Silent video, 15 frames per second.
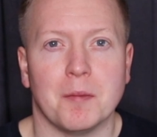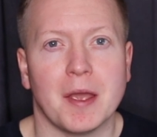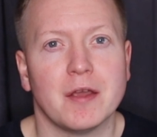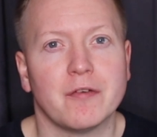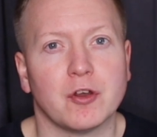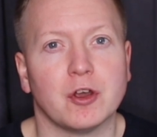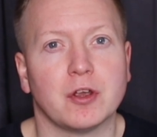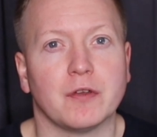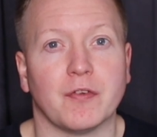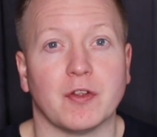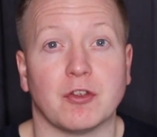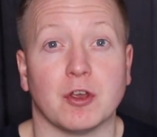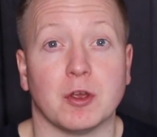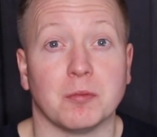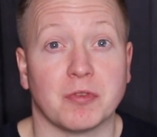may have heard of the
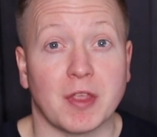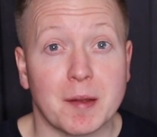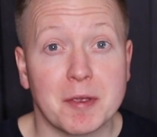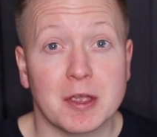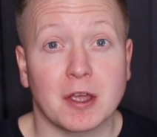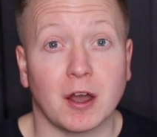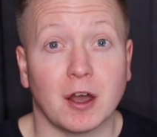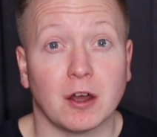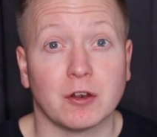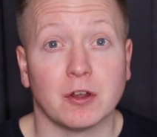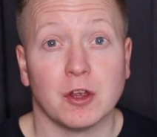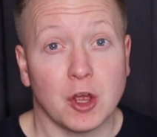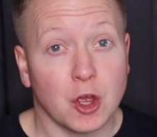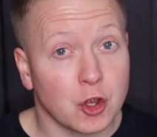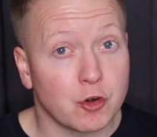terms debit card
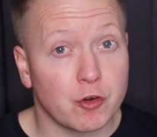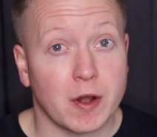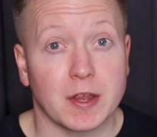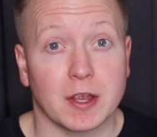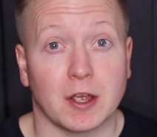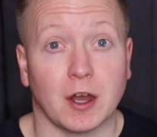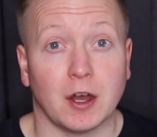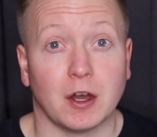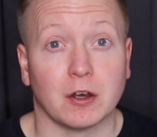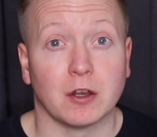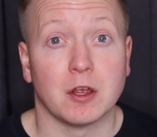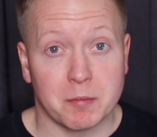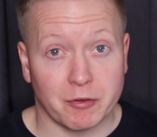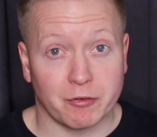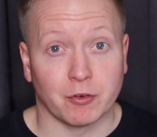and credit card
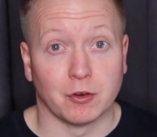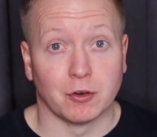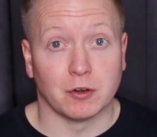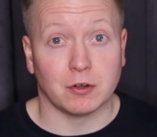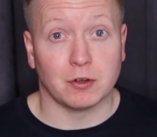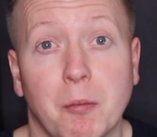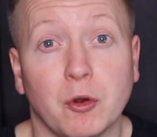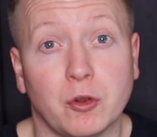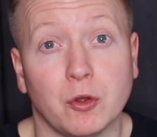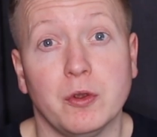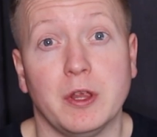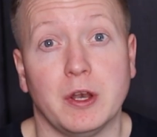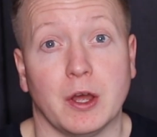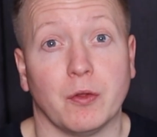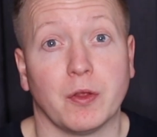before, but do you
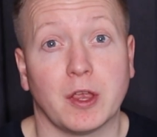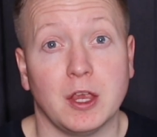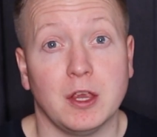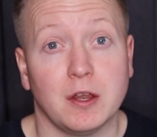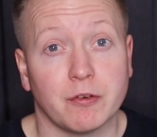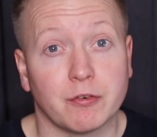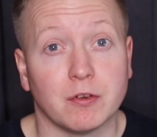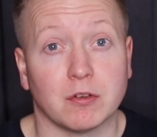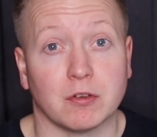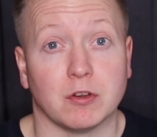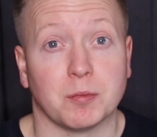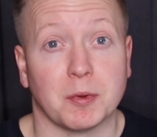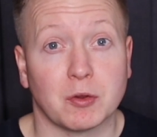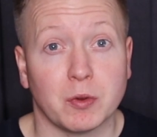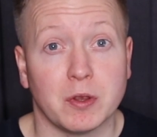know the key differences
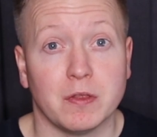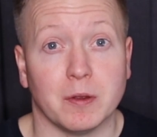between